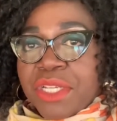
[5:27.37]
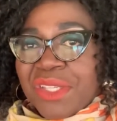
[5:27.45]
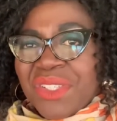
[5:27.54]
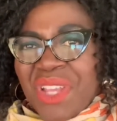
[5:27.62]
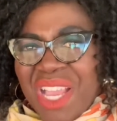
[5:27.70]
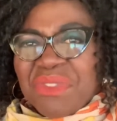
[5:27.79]

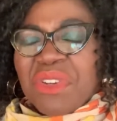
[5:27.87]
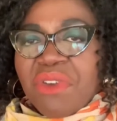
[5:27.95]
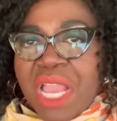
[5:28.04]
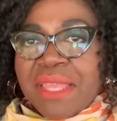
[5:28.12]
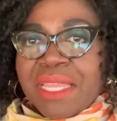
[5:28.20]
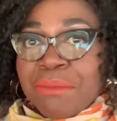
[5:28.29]
You don't have to
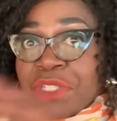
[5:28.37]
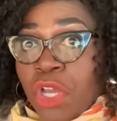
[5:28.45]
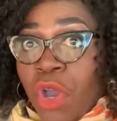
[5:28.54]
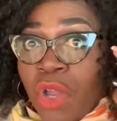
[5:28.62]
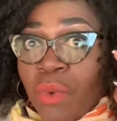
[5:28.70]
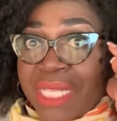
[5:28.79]
write that, but
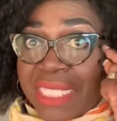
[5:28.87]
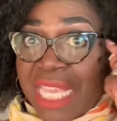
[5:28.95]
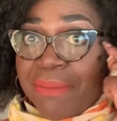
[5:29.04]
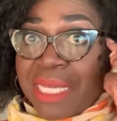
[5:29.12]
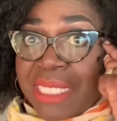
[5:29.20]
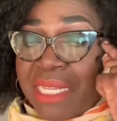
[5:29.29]
always
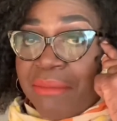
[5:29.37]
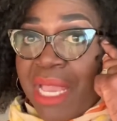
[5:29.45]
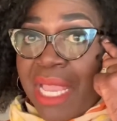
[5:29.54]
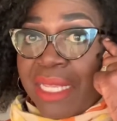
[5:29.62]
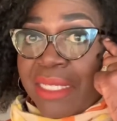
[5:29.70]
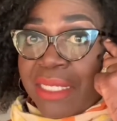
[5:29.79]
keep that in mind.